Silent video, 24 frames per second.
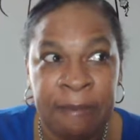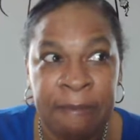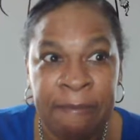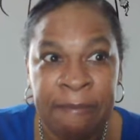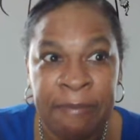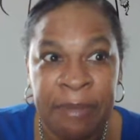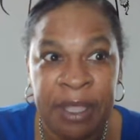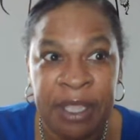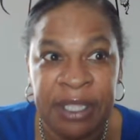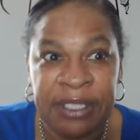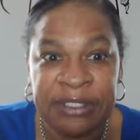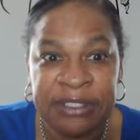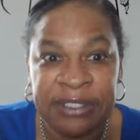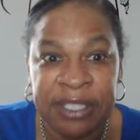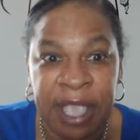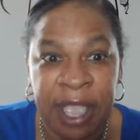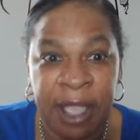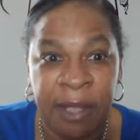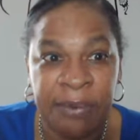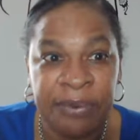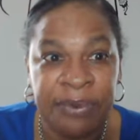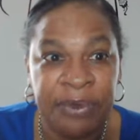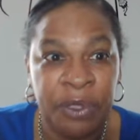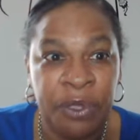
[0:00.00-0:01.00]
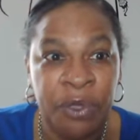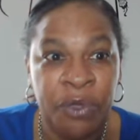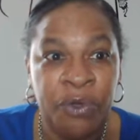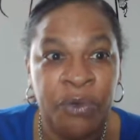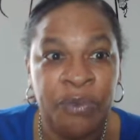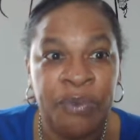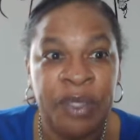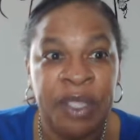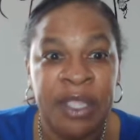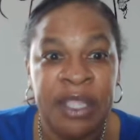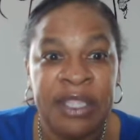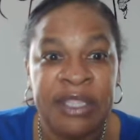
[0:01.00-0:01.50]
But I would
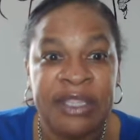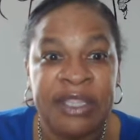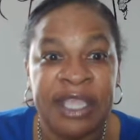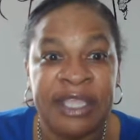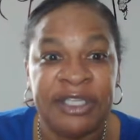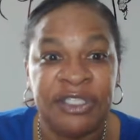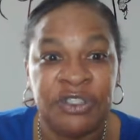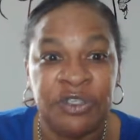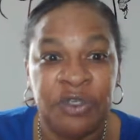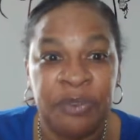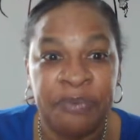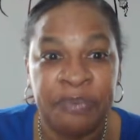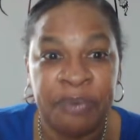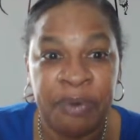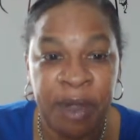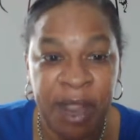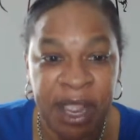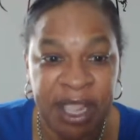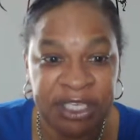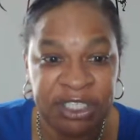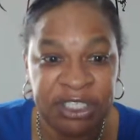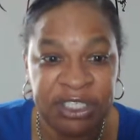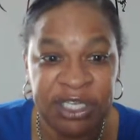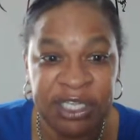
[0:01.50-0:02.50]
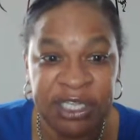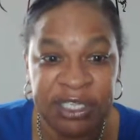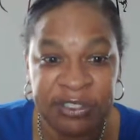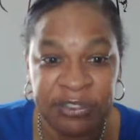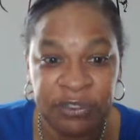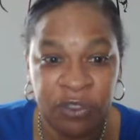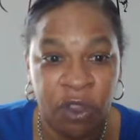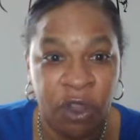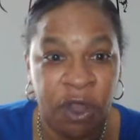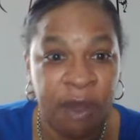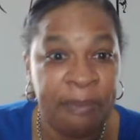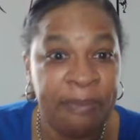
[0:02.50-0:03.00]
hope that your projects
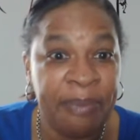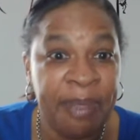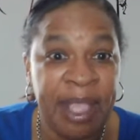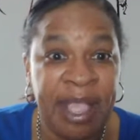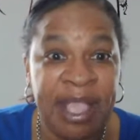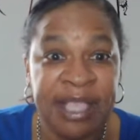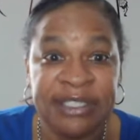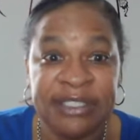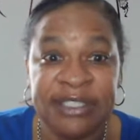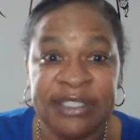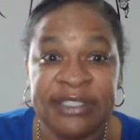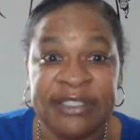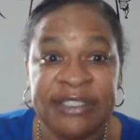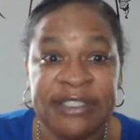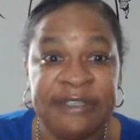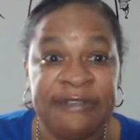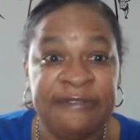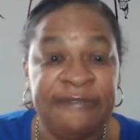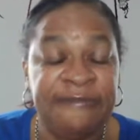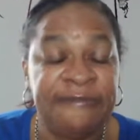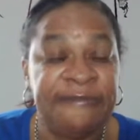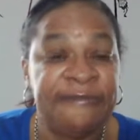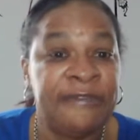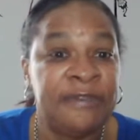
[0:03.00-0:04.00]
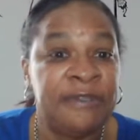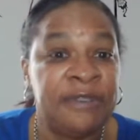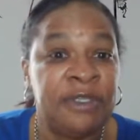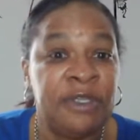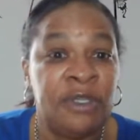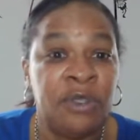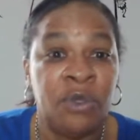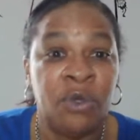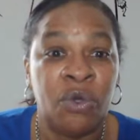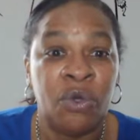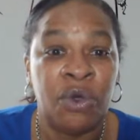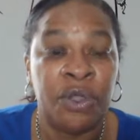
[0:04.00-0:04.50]
are positive,
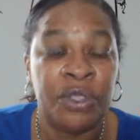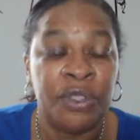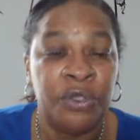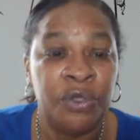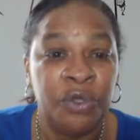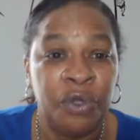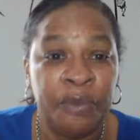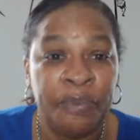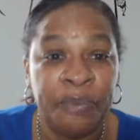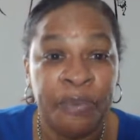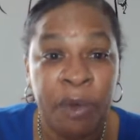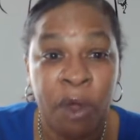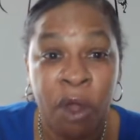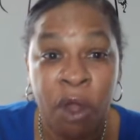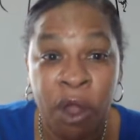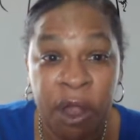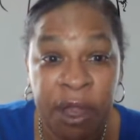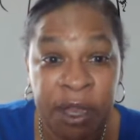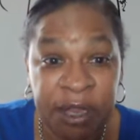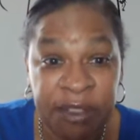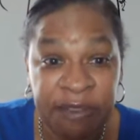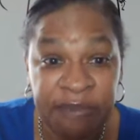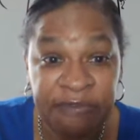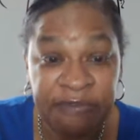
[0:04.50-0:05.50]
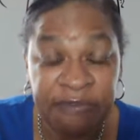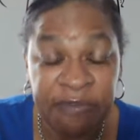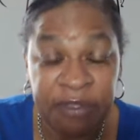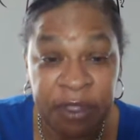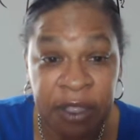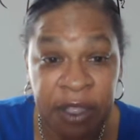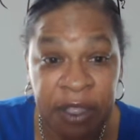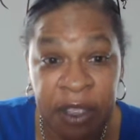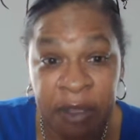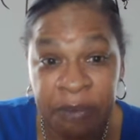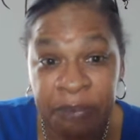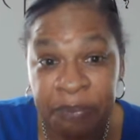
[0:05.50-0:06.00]
or you're a part of
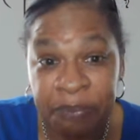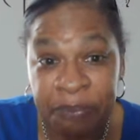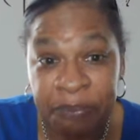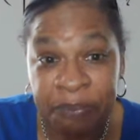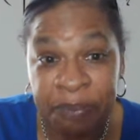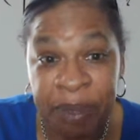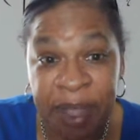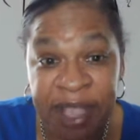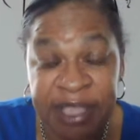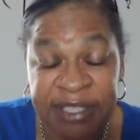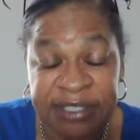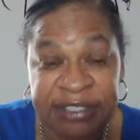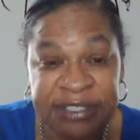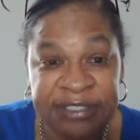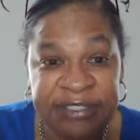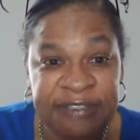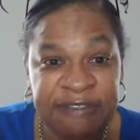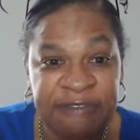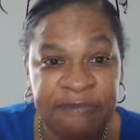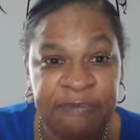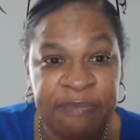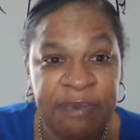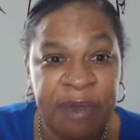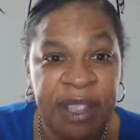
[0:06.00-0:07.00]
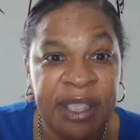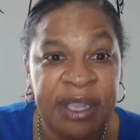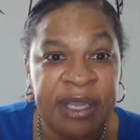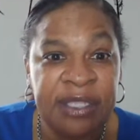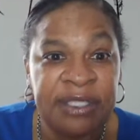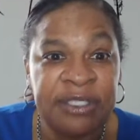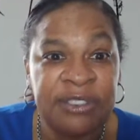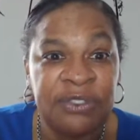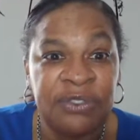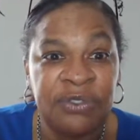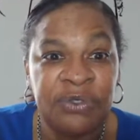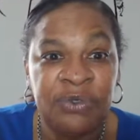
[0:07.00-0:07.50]
a positive
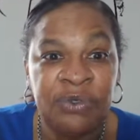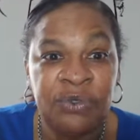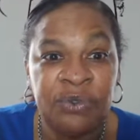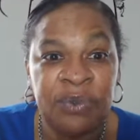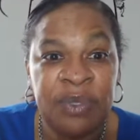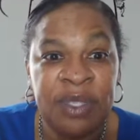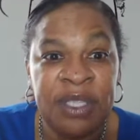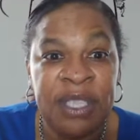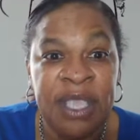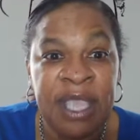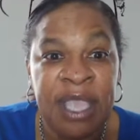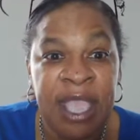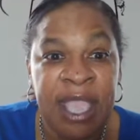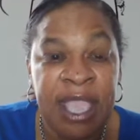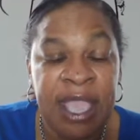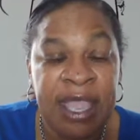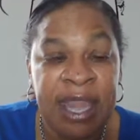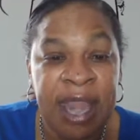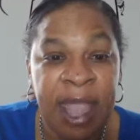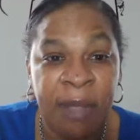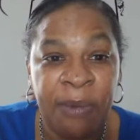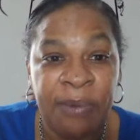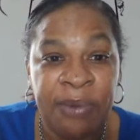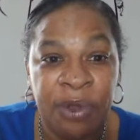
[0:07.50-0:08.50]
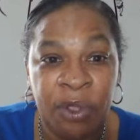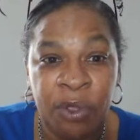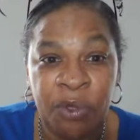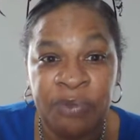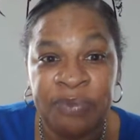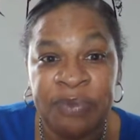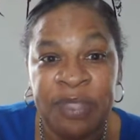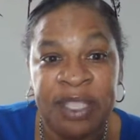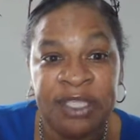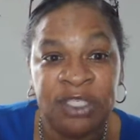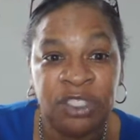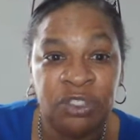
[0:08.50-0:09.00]
product, Too Sweet. And I would
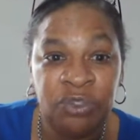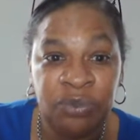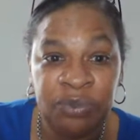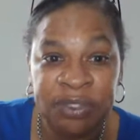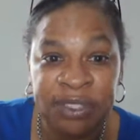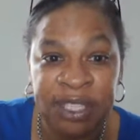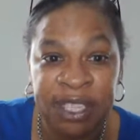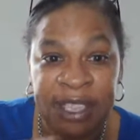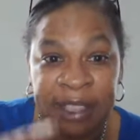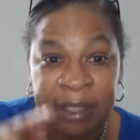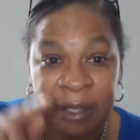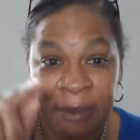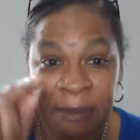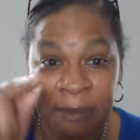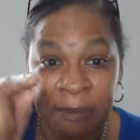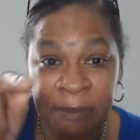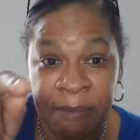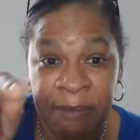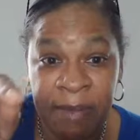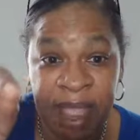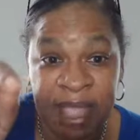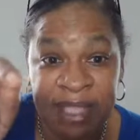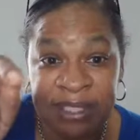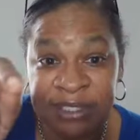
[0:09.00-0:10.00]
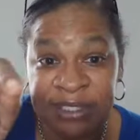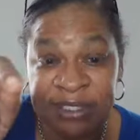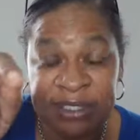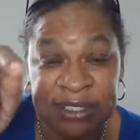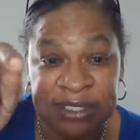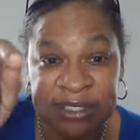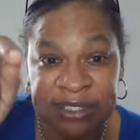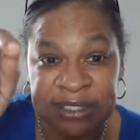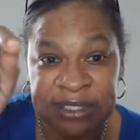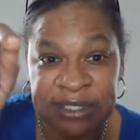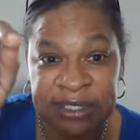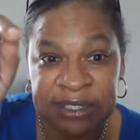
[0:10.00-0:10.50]
hope that you take my
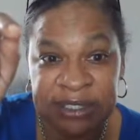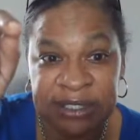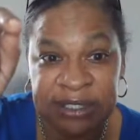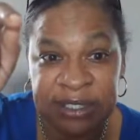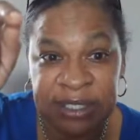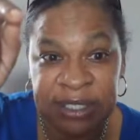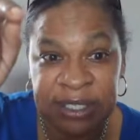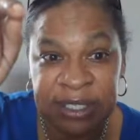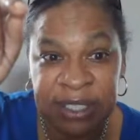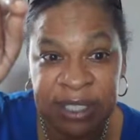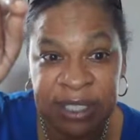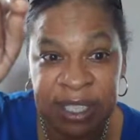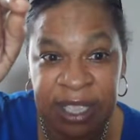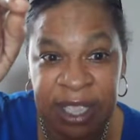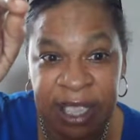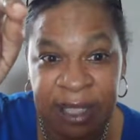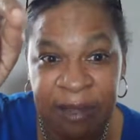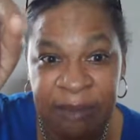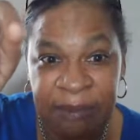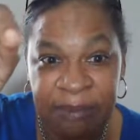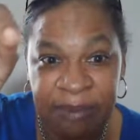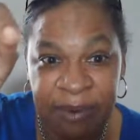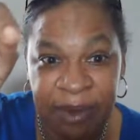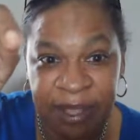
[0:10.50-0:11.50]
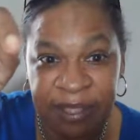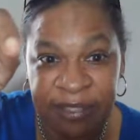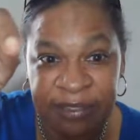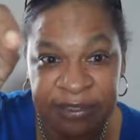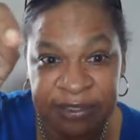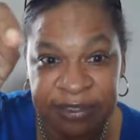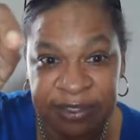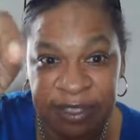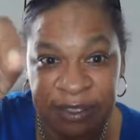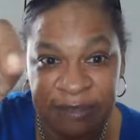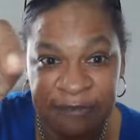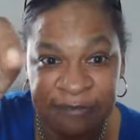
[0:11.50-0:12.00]
sisters and
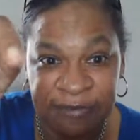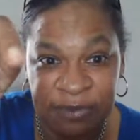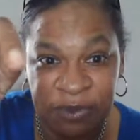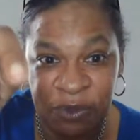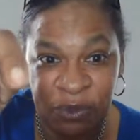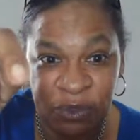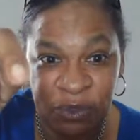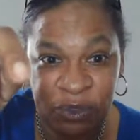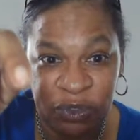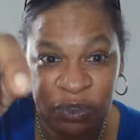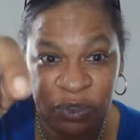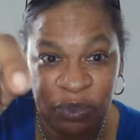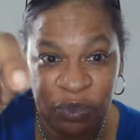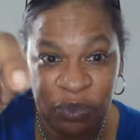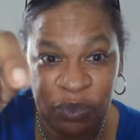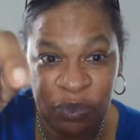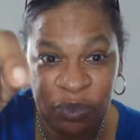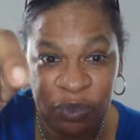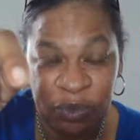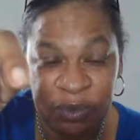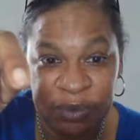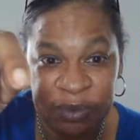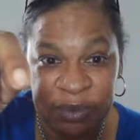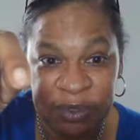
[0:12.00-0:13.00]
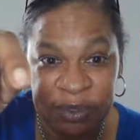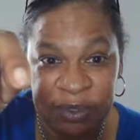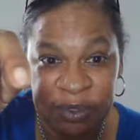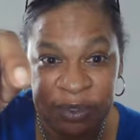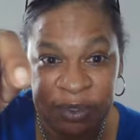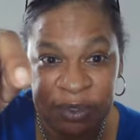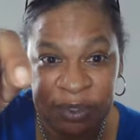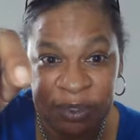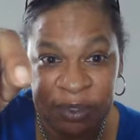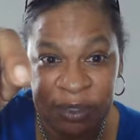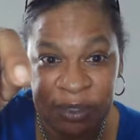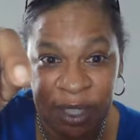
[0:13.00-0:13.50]
brothers of YouTube,
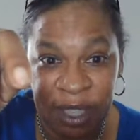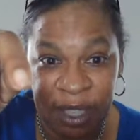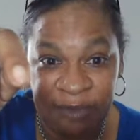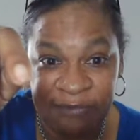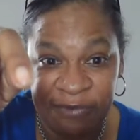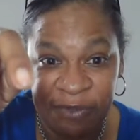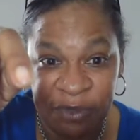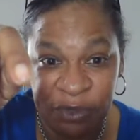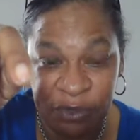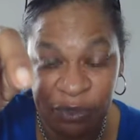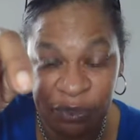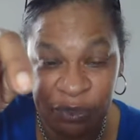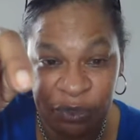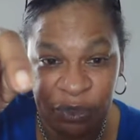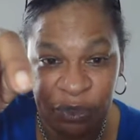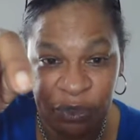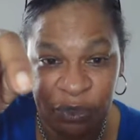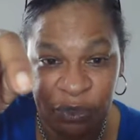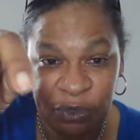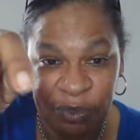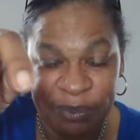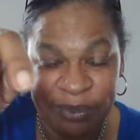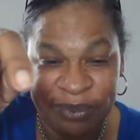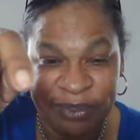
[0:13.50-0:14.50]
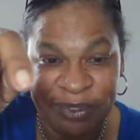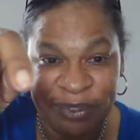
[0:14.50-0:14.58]
and you do